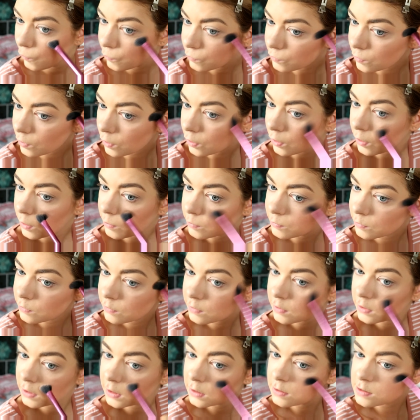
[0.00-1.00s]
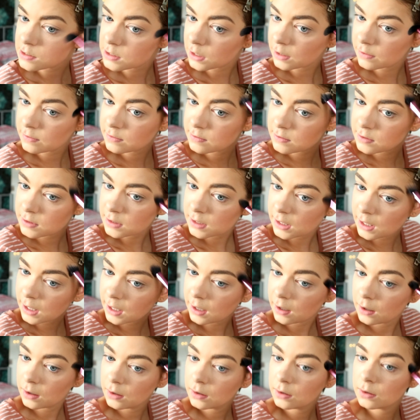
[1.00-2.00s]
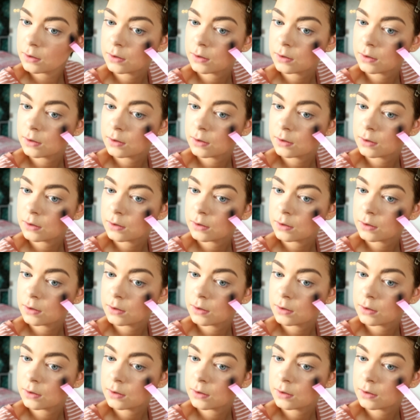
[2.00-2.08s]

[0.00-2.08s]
So I'm just going to dust that